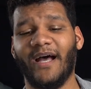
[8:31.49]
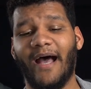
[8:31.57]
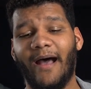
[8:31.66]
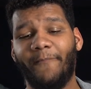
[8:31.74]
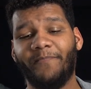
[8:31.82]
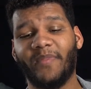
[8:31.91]

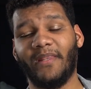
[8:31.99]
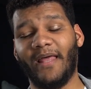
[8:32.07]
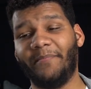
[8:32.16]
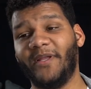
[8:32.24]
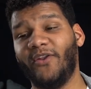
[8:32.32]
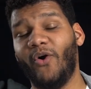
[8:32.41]
Um,
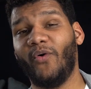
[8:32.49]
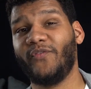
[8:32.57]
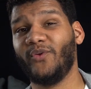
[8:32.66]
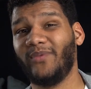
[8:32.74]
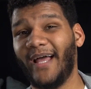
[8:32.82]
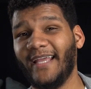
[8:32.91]
let me know
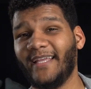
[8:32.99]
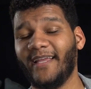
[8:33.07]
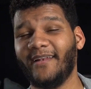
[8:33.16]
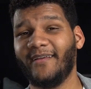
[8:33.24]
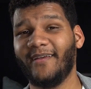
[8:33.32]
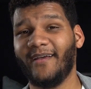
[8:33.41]
if you like
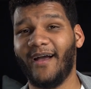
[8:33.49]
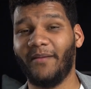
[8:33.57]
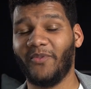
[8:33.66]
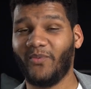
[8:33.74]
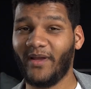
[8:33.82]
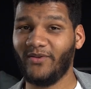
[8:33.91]
it.
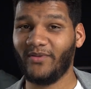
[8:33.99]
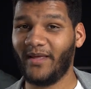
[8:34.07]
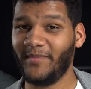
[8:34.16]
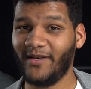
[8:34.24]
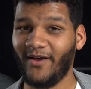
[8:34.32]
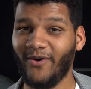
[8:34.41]
Um, the way you
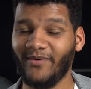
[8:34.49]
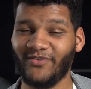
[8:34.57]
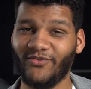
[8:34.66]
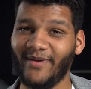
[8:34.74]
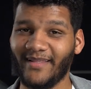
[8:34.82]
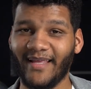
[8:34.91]
let me know
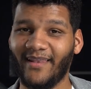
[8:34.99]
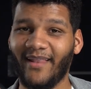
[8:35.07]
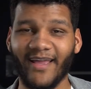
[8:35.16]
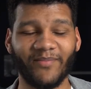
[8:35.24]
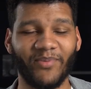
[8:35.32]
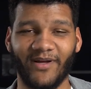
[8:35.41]
is you hit that
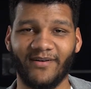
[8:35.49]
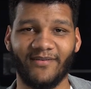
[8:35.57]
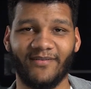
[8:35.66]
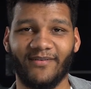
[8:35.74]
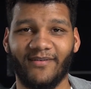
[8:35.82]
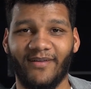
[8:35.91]
like button,
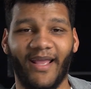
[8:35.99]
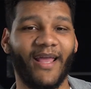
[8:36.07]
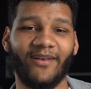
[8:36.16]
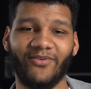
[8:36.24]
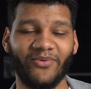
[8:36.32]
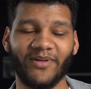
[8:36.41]

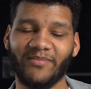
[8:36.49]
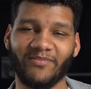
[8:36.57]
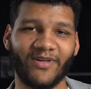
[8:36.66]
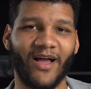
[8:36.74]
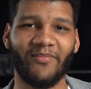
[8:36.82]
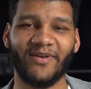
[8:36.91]
and you can
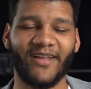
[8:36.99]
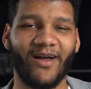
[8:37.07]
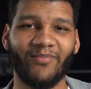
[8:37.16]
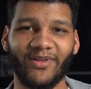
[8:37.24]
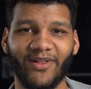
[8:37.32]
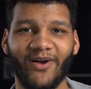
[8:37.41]
comment
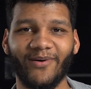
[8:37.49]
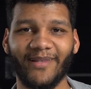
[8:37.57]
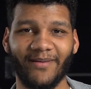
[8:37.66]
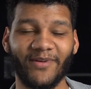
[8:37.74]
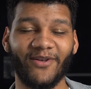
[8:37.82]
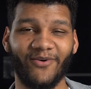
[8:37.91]
down below and
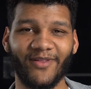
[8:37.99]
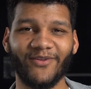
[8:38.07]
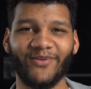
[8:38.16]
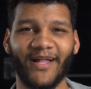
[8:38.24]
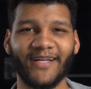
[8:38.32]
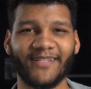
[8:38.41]
let me know that
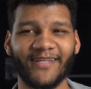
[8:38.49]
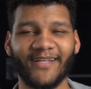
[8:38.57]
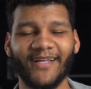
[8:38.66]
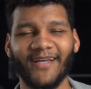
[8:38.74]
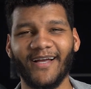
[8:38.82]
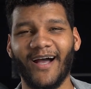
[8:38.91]
you liked it.
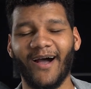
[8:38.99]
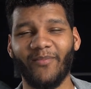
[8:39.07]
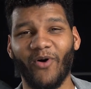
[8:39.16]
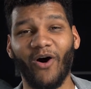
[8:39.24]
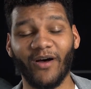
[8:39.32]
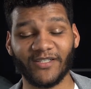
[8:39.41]

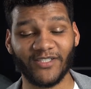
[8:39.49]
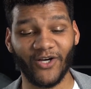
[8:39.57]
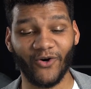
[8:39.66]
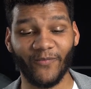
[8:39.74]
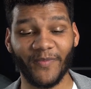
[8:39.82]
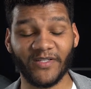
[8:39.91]
Um,
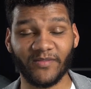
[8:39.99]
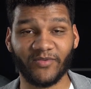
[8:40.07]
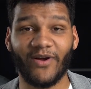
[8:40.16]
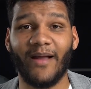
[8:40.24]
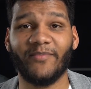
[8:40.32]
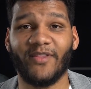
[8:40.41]
also,
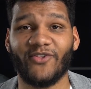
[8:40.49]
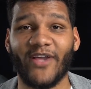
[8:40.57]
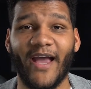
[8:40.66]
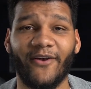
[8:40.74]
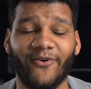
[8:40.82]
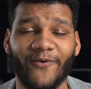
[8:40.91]
subscribe to the
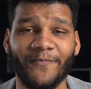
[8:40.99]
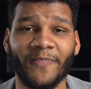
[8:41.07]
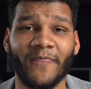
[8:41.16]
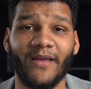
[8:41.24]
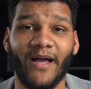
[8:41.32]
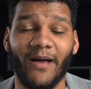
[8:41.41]
channel.
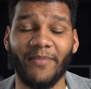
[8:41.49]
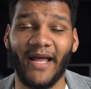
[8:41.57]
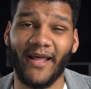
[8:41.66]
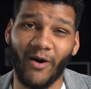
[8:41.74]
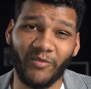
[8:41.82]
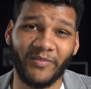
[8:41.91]
Um,
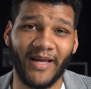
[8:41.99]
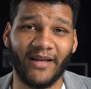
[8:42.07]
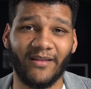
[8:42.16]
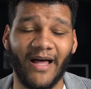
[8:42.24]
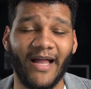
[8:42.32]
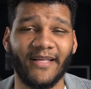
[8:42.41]
that helps me out a
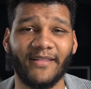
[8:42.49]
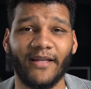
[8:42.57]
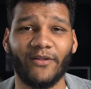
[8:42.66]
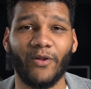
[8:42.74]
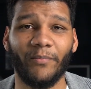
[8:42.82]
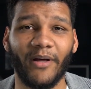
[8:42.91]
lot. Hit that
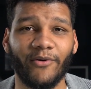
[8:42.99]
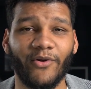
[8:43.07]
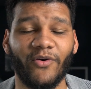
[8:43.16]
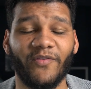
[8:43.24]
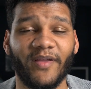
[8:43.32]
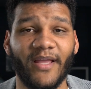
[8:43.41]
little bell
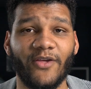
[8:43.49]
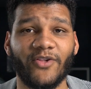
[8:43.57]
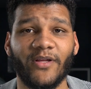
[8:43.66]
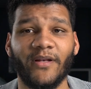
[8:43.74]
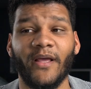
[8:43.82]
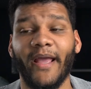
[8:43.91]

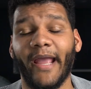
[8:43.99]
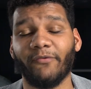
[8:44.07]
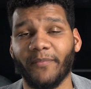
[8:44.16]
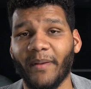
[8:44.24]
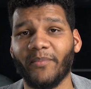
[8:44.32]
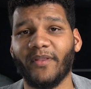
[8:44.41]
notification. And
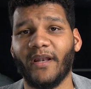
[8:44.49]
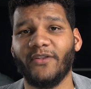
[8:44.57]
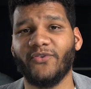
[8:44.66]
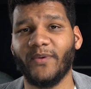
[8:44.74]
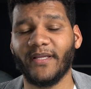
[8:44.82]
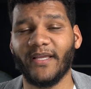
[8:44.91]
remember that I
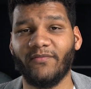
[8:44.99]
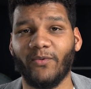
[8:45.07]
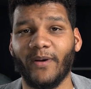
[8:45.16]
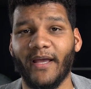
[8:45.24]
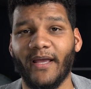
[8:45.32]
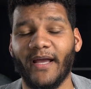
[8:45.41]
do a
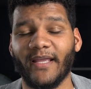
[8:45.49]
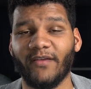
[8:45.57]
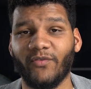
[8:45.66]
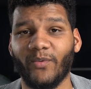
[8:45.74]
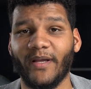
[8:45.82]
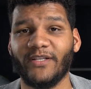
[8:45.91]
giveaway. I
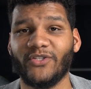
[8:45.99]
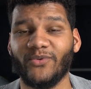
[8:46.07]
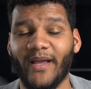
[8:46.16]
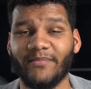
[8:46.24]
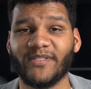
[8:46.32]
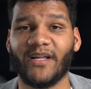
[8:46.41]
give away
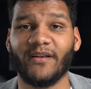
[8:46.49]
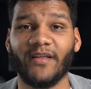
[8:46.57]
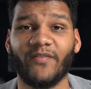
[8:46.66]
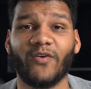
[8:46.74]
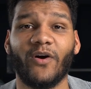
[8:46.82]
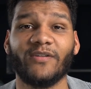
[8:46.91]
two Amazon
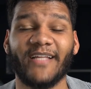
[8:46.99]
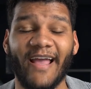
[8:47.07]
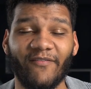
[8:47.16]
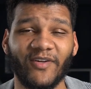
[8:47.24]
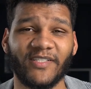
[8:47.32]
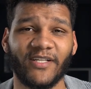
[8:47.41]
gift cards
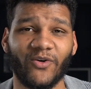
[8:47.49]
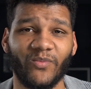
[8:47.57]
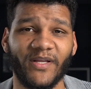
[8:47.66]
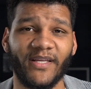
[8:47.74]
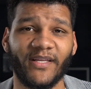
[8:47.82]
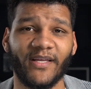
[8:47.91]
every single
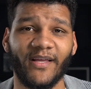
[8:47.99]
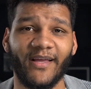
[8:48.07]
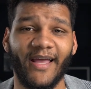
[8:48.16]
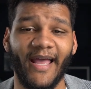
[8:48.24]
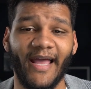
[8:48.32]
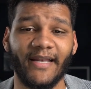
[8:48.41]
week.
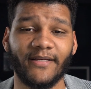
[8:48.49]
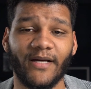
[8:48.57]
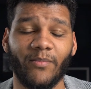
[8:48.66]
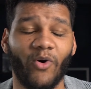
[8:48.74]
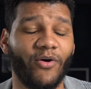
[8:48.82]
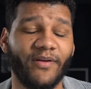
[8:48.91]
And
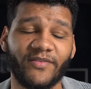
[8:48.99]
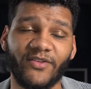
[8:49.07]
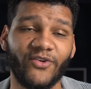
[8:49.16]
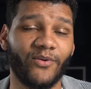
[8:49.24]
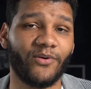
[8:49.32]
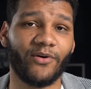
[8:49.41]
um, all you have to
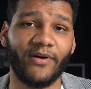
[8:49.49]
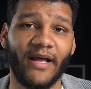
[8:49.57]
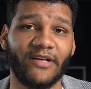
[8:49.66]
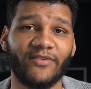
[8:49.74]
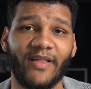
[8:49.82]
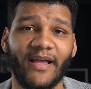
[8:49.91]
do in order to
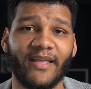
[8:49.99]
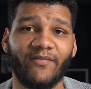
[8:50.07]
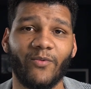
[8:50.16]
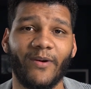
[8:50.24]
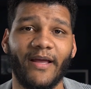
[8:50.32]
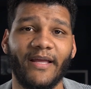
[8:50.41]
enter that
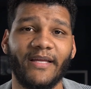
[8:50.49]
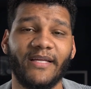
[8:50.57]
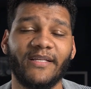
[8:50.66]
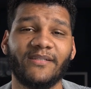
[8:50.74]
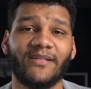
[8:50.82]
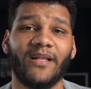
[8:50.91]
giveaway
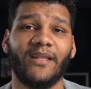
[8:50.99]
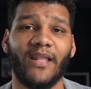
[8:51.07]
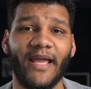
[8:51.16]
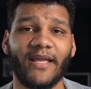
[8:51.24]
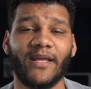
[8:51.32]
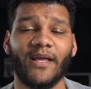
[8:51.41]
is
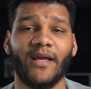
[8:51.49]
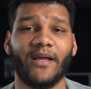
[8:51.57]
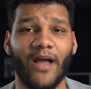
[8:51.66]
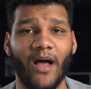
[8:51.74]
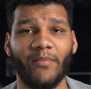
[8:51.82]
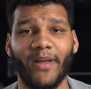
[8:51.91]
like,
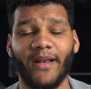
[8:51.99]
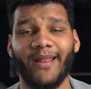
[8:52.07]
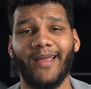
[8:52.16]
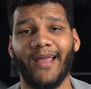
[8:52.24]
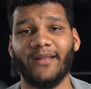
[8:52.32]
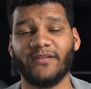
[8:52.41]
comment,
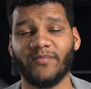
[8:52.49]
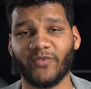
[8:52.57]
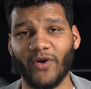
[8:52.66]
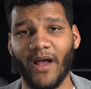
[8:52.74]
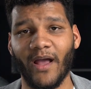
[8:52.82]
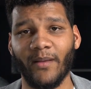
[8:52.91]
and
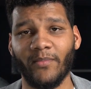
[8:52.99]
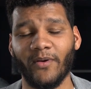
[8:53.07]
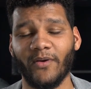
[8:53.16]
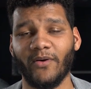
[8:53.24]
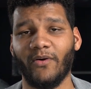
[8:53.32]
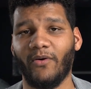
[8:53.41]
subscribe
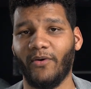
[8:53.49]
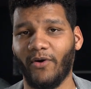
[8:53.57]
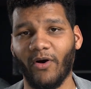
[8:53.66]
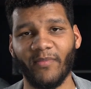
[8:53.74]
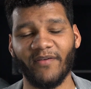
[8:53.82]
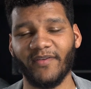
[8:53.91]
on
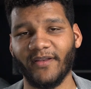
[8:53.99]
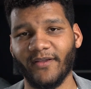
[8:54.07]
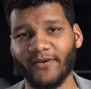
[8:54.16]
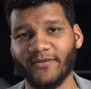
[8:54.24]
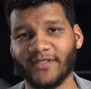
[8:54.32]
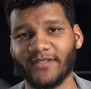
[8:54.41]
all my
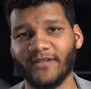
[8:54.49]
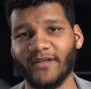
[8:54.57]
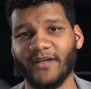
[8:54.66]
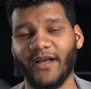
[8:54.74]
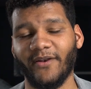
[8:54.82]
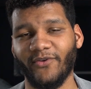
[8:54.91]
videos.
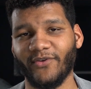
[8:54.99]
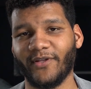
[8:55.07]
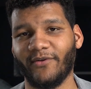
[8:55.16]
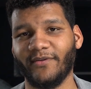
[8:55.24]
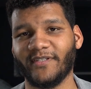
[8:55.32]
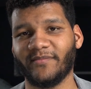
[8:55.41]
I know you
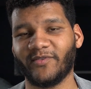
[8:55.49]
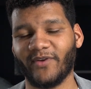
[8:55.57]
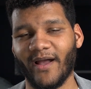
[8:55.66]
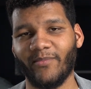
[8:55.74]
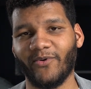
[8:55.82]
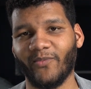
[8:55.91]
can only
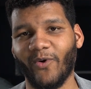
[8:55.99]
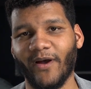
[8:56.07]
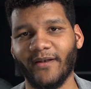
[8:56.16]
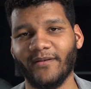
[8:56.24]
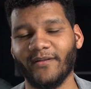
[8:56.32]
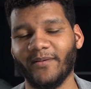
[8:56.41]
subscribe on
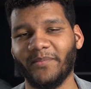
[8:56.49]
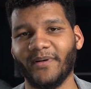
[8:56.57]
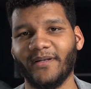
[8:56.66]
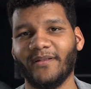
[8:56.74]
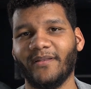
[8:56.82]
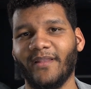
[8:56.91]
one,
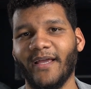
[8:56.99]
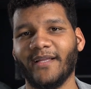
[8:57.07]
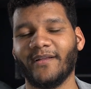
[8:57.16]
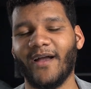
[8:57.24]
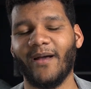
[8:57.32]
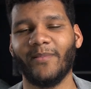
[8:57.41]
but like
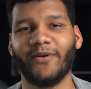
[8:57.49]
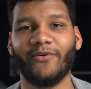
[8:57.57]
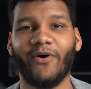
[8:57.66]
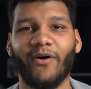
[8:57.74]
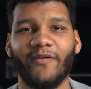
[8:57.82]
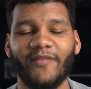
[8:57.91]
and comment on
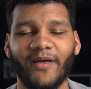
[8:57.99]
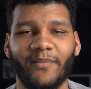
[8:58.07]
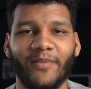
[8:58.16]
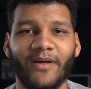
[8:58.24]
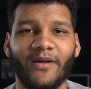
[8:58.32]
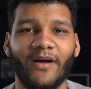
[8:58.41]
all of
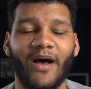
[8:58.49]
them.